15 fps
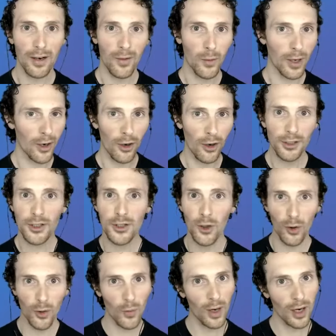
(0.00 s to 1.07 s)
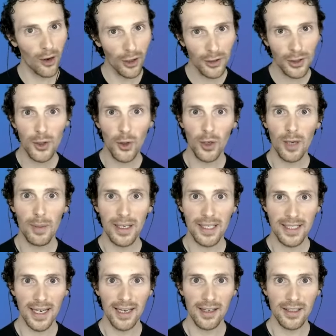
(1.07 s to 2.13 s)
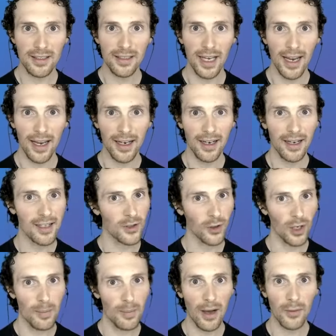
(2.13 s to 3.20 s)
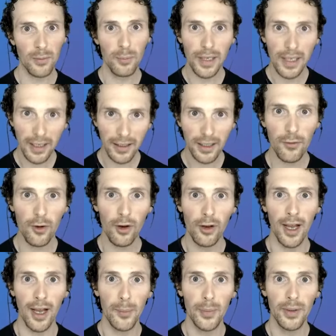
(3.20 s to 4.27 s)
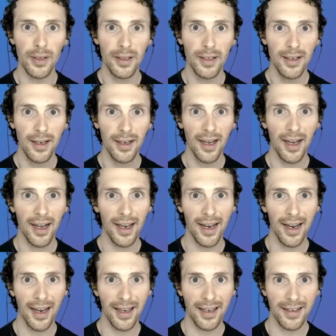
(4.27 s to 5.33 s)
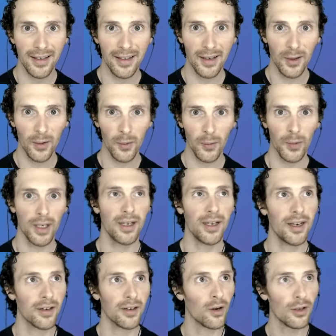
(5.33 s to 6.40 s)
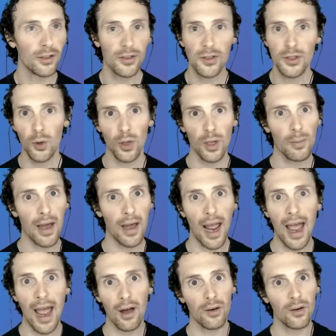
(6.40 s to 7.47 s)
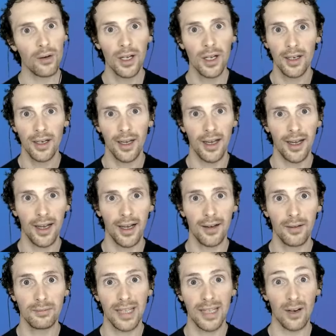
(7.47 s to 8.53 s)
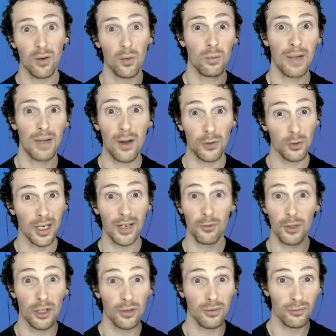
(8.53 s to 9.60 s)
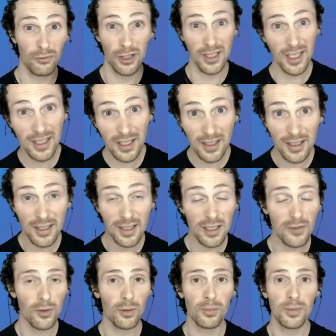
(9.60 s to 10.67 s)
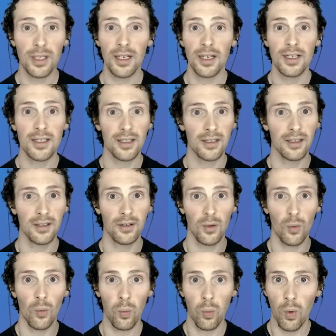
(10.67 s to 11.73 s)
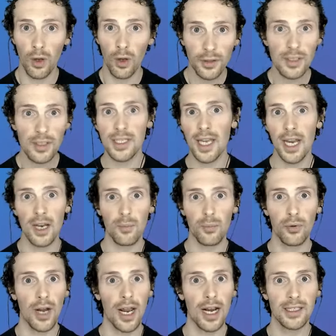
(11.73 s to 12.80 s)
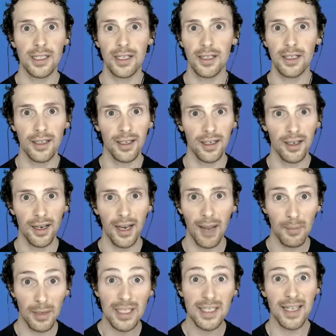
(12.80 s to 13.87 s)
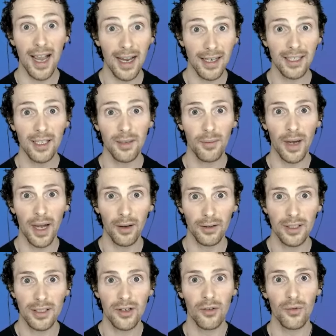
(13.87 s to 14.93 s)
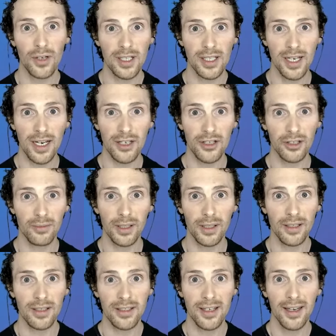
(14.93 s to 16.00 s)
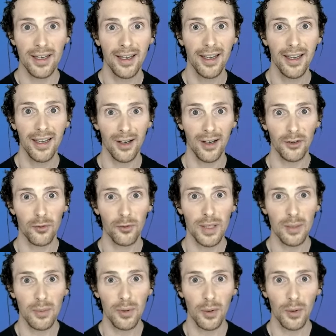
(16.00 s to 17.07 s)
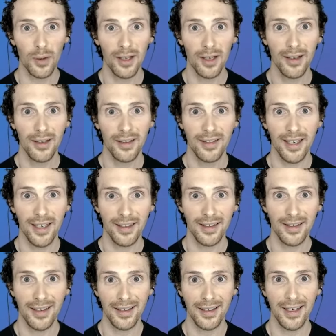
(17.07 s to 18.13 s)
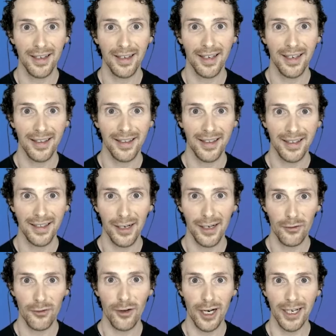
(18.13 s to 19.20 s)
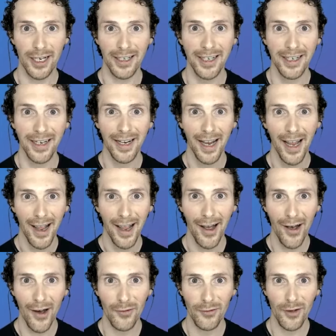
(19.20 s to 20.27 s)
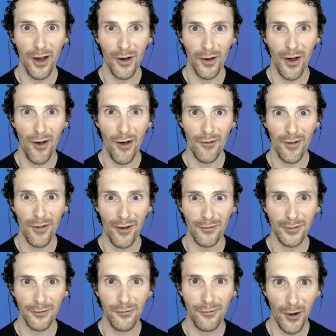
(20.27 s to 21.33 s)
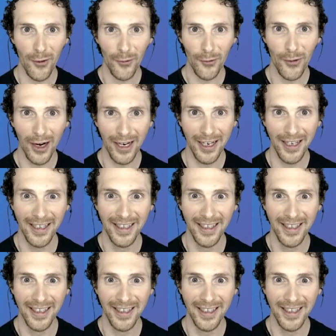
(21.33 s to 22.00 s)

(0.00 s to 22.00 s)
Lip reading: we're going to talk about sales today. It's all about picking the phone up, and we are going to talk about how to get rid of resistances from this and what to say practically. I'm excited about this conversation because a lot of people they are afraid of the phone, right?